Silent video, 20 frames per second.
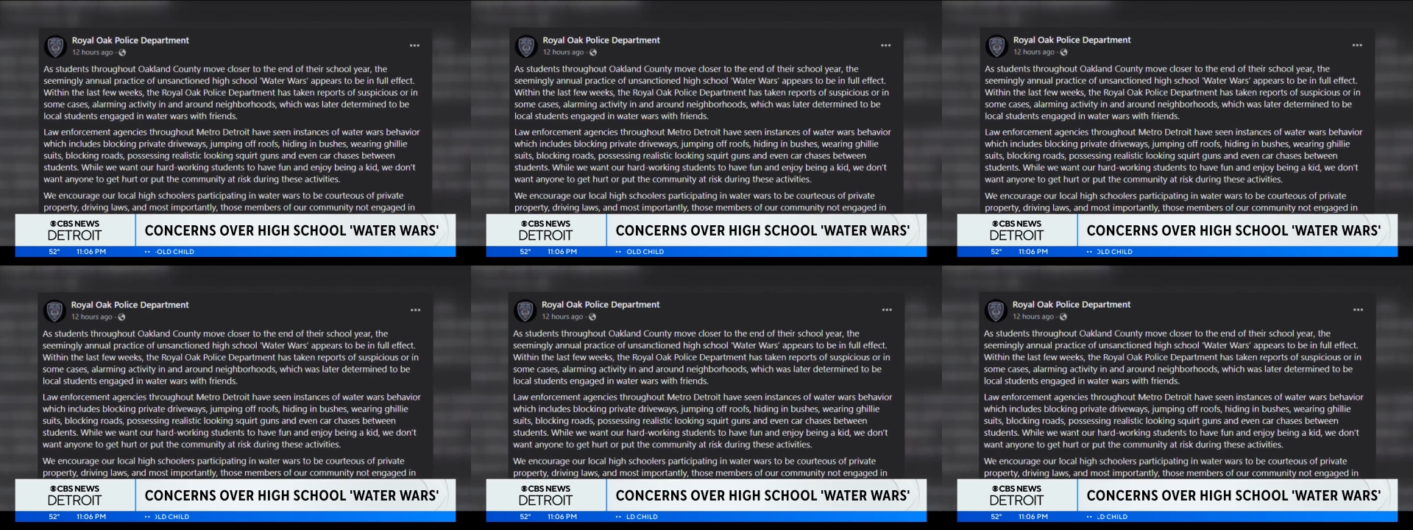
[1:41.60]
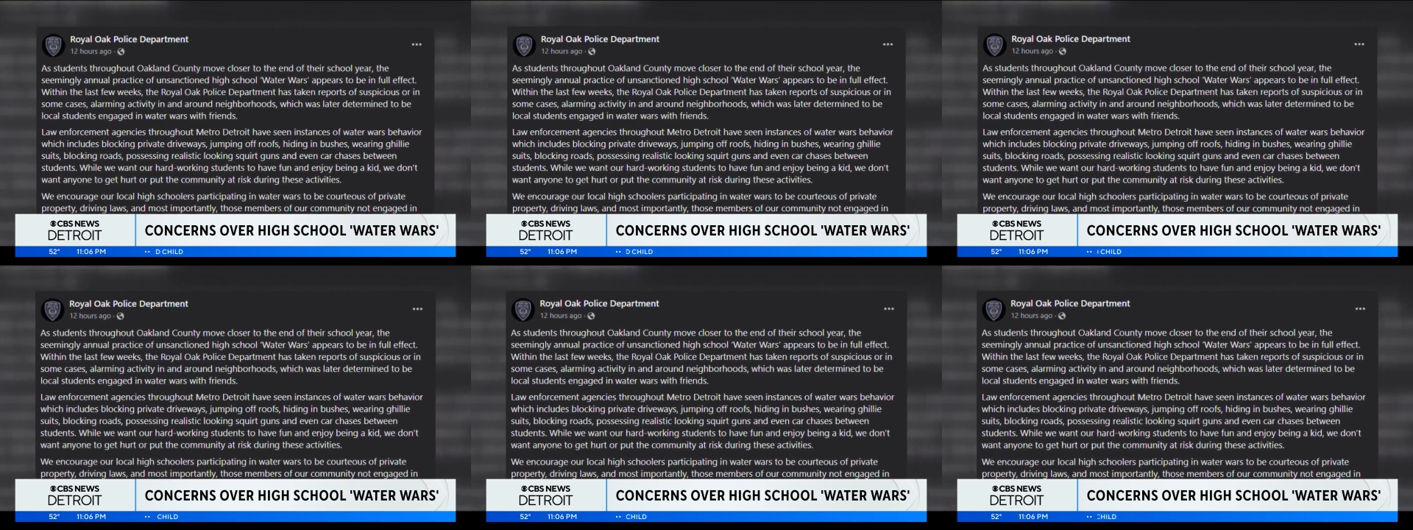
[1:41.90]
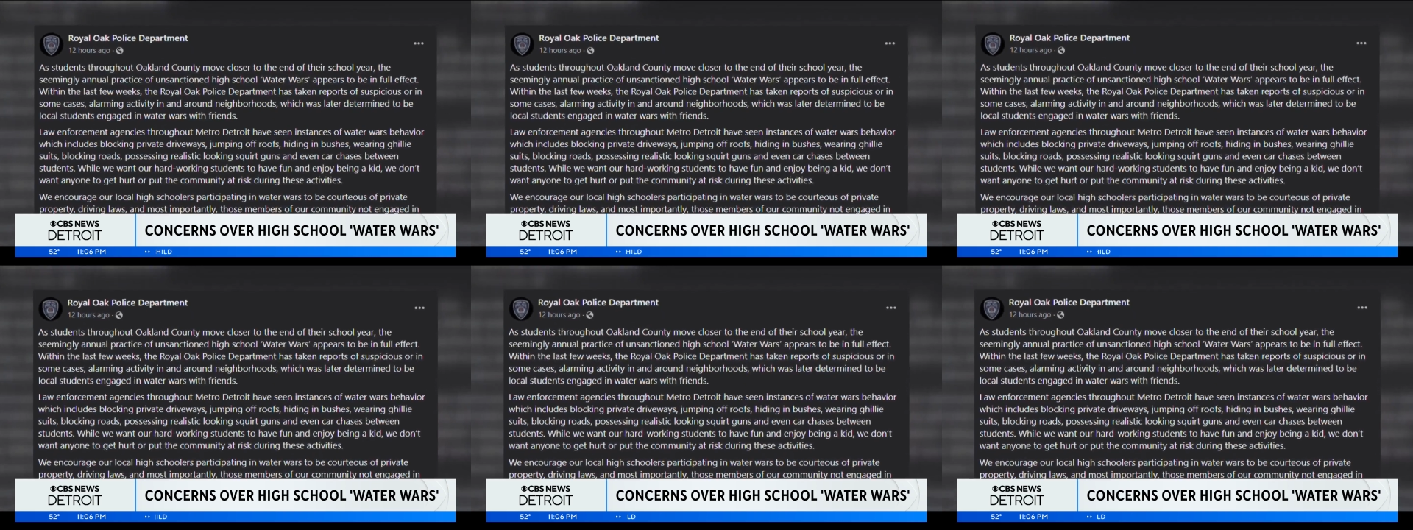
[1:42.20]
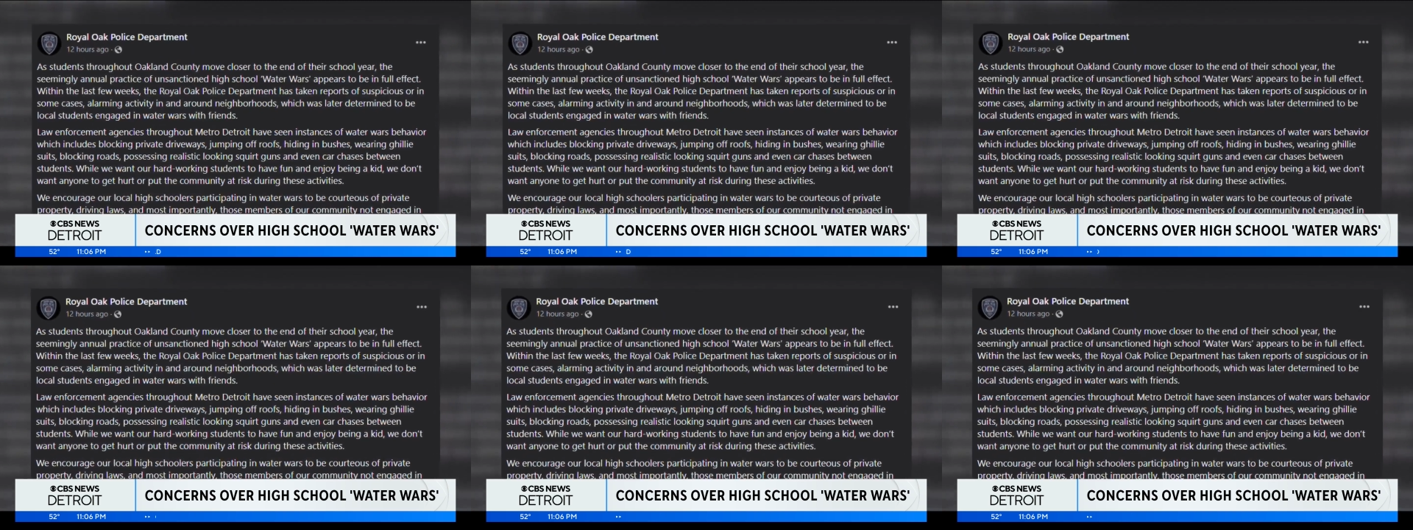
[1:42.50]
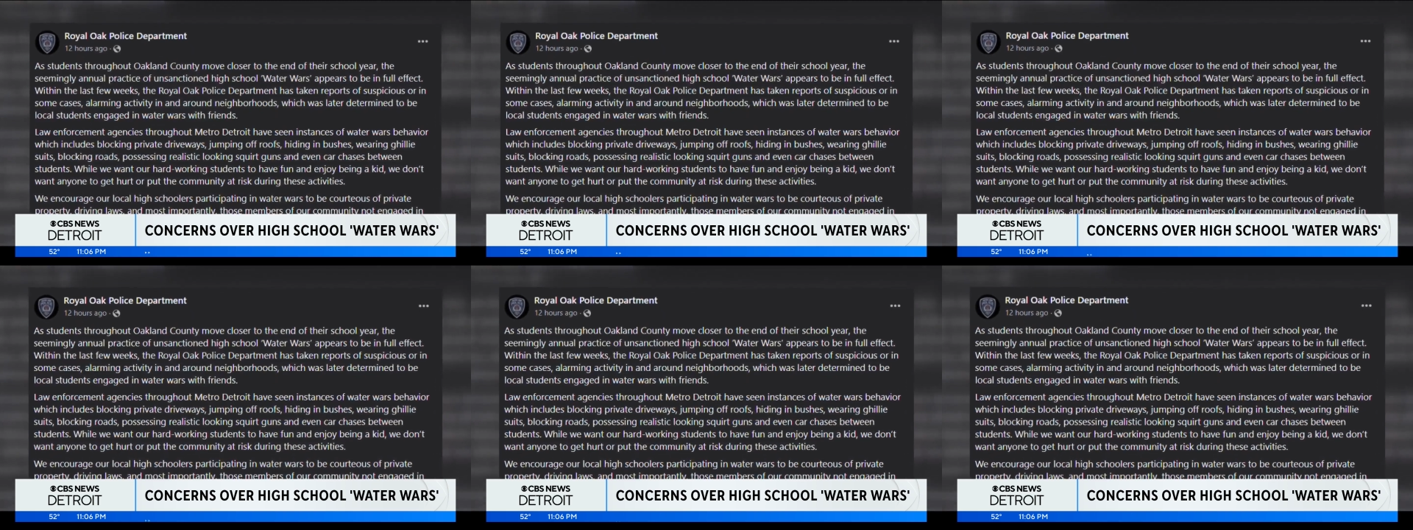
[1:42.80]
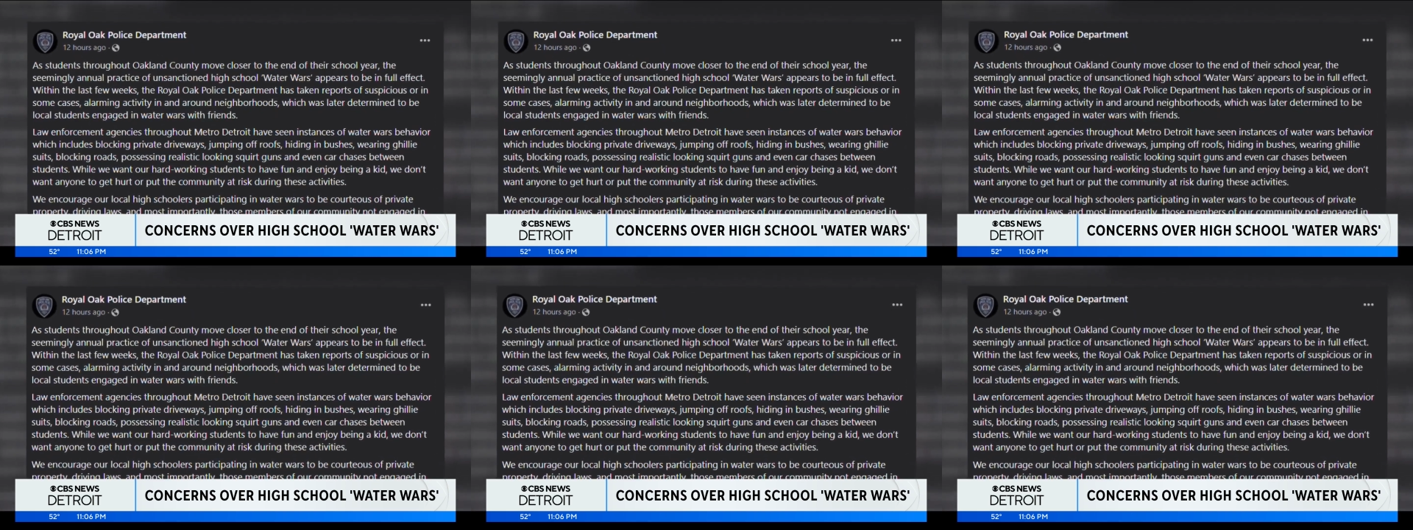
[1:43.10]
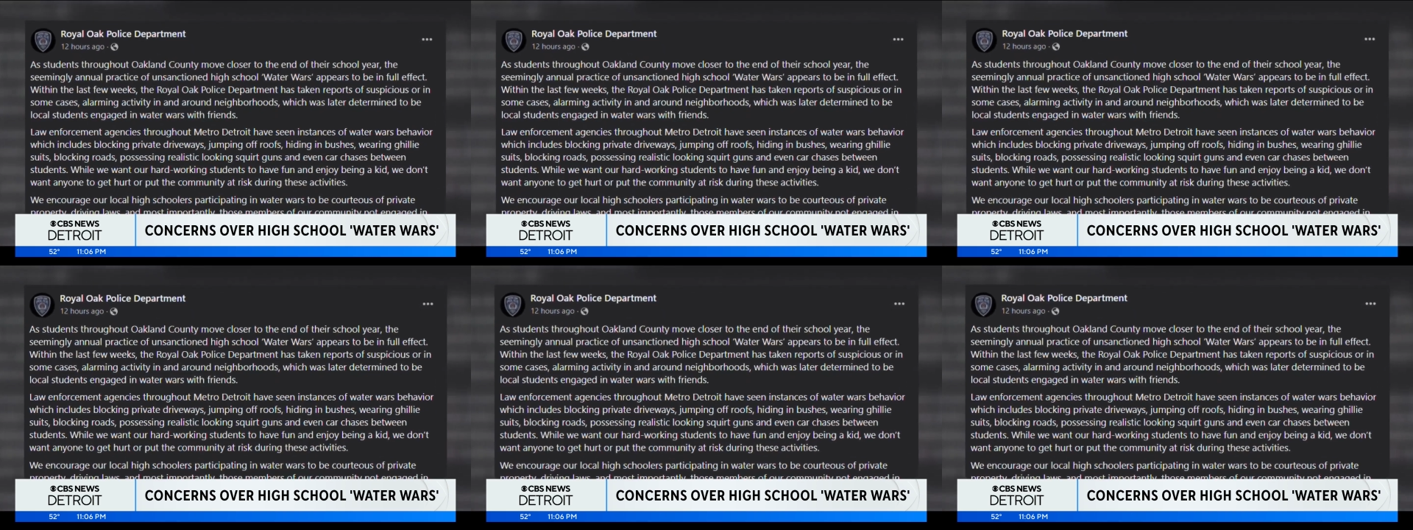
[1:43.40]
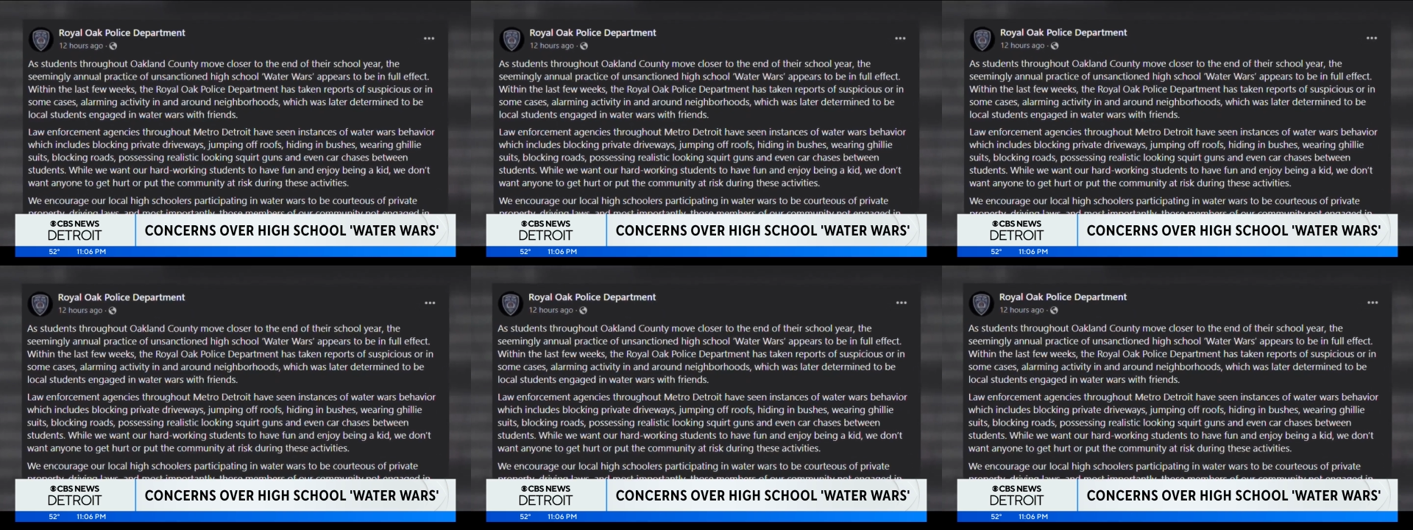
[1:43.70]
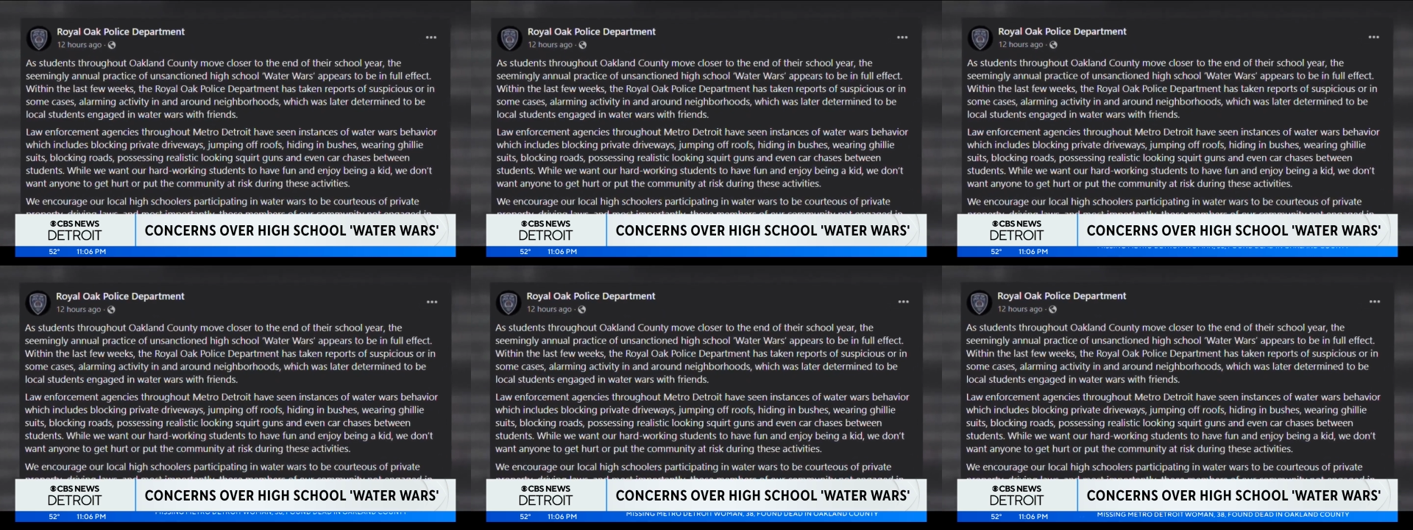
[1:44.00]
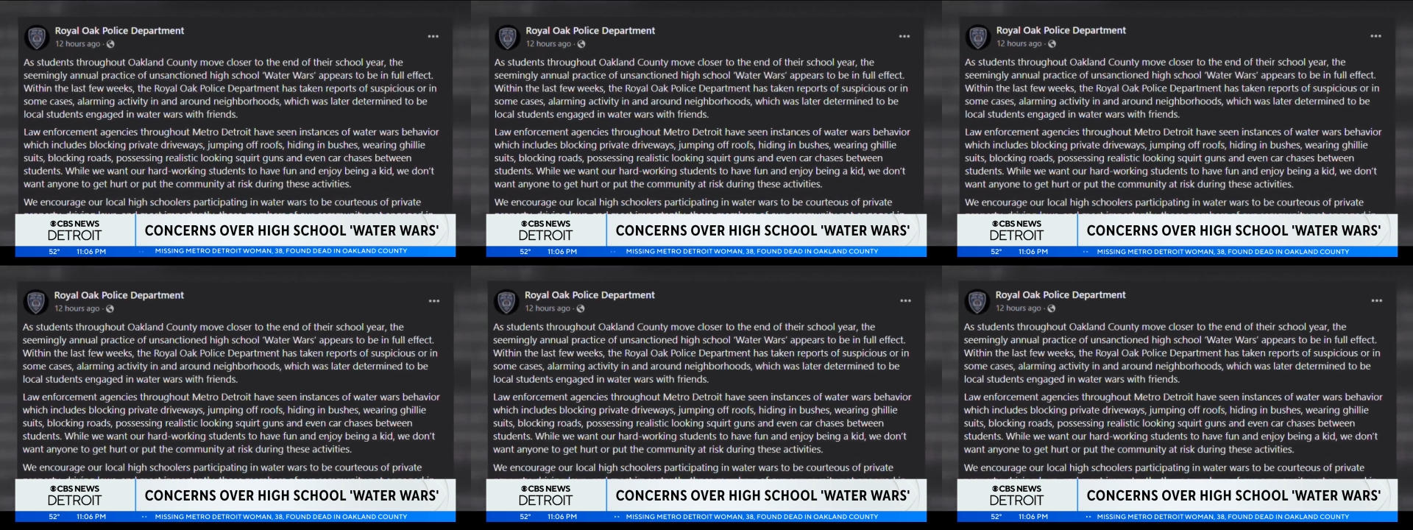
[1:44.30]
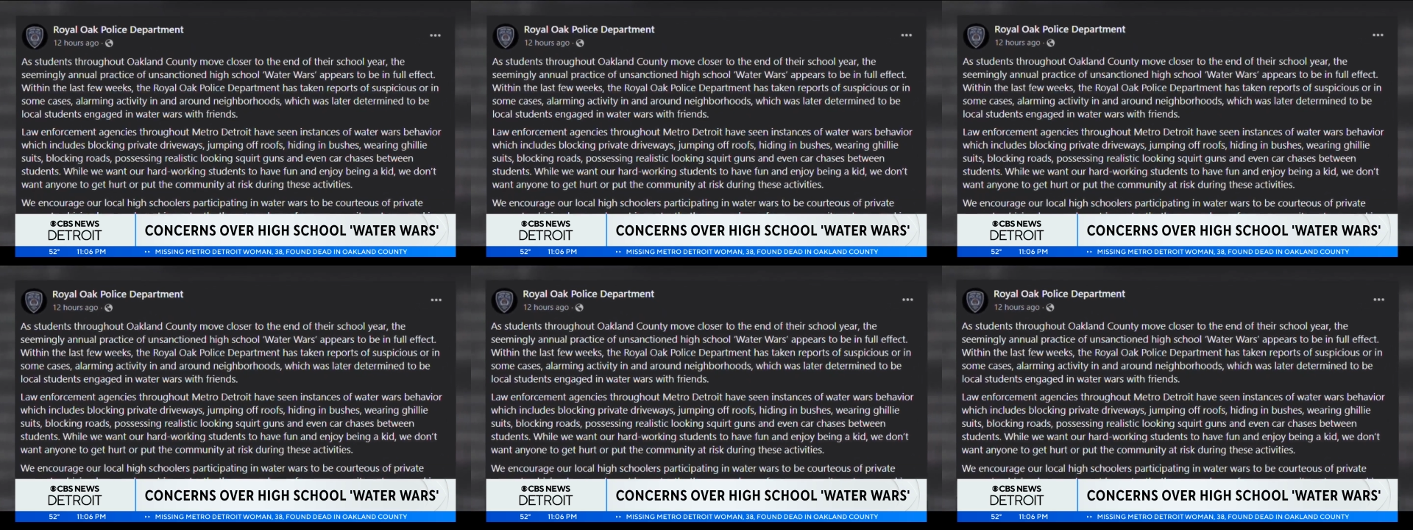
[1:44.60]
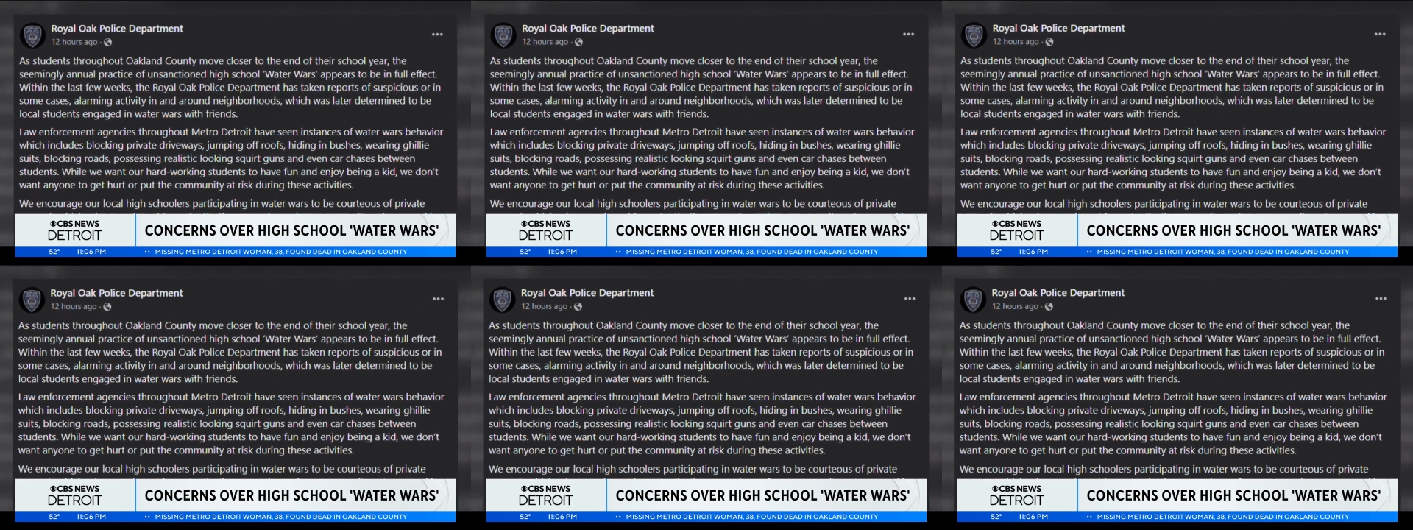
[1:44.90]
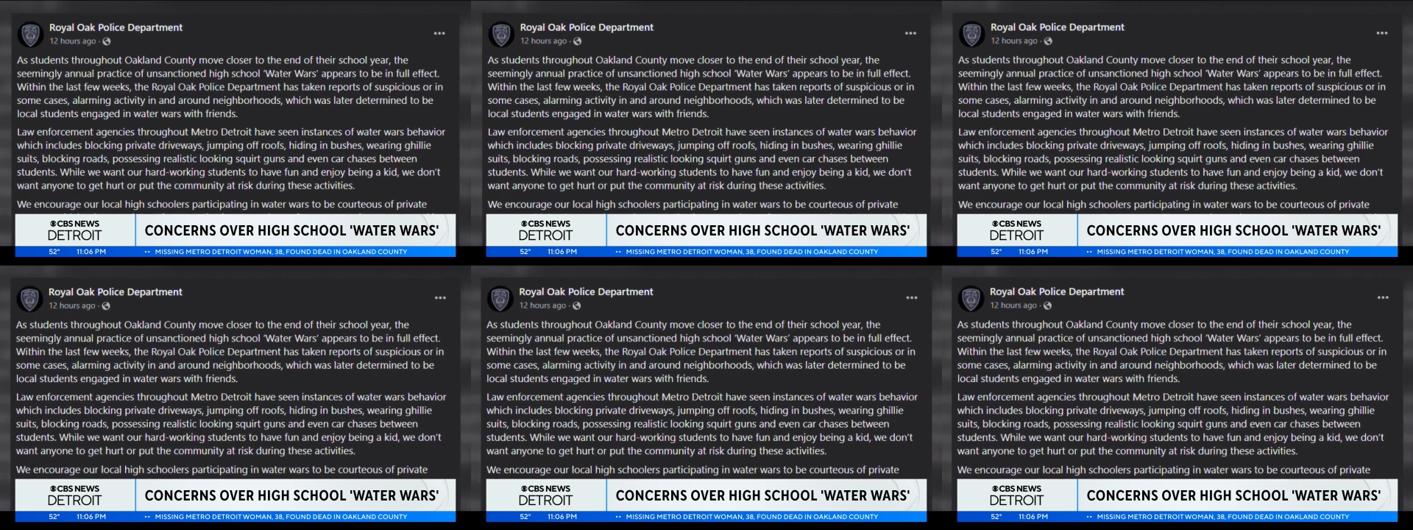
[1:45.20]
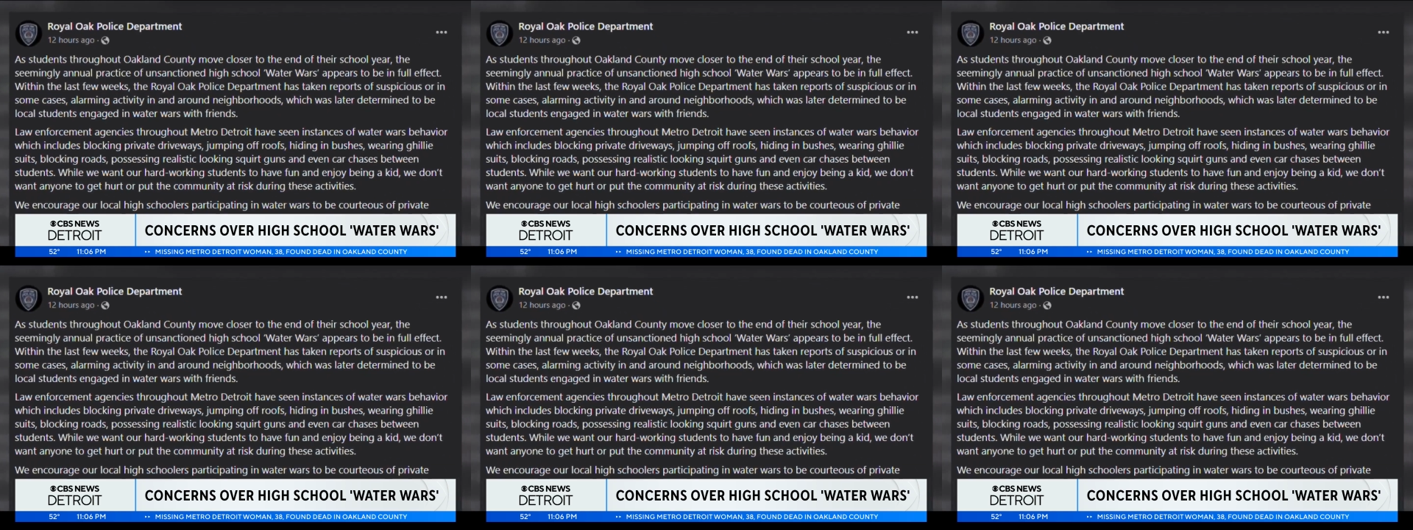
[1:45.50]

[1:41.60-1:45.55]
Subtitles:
[unreadable: no face in view]